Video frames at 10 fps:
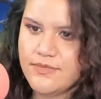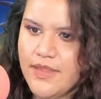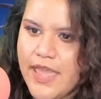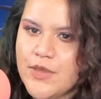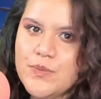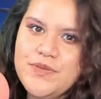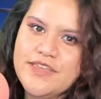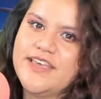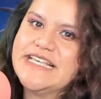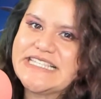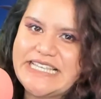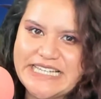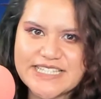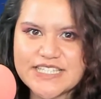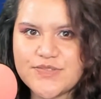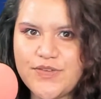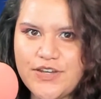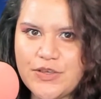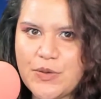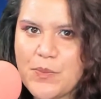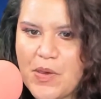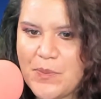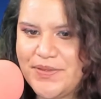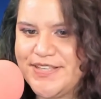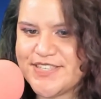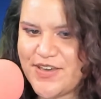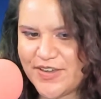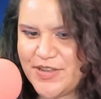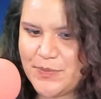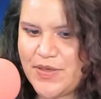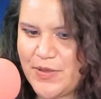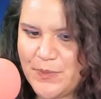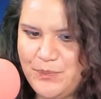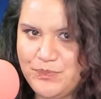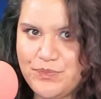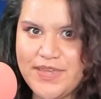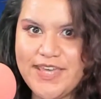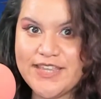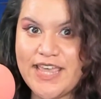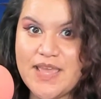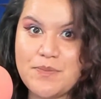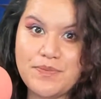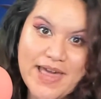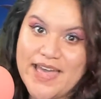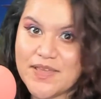I hope you guys liked this video about me talking about being a black